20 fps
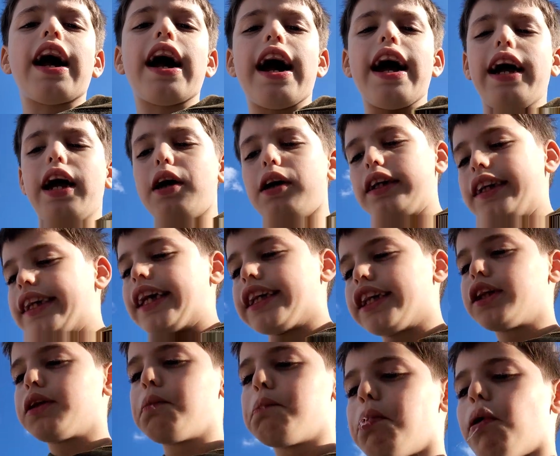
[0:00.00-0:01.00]
and
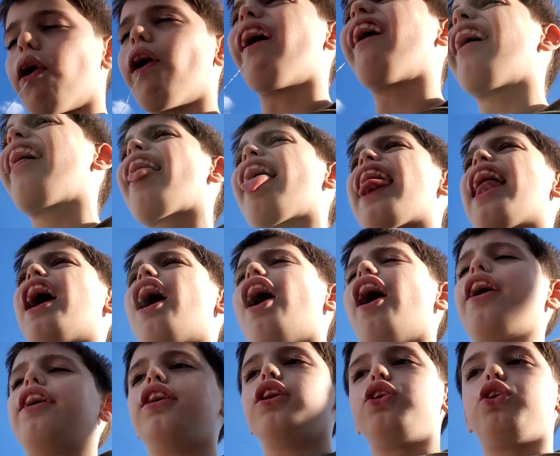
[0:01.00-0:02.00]
just pour it
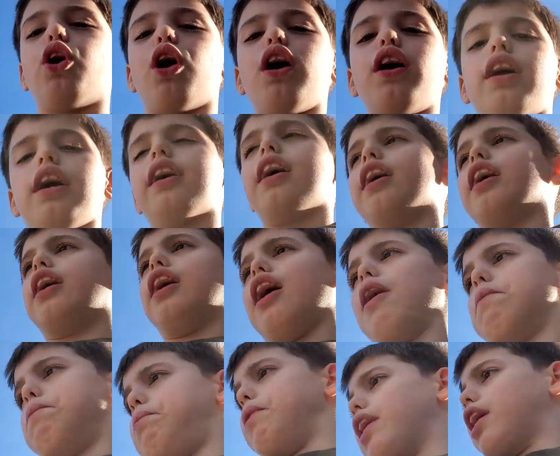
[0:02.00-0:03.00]
on a dirt, a
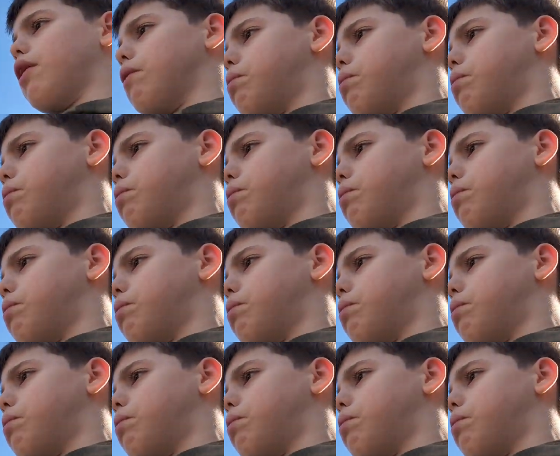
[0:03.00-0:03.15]
big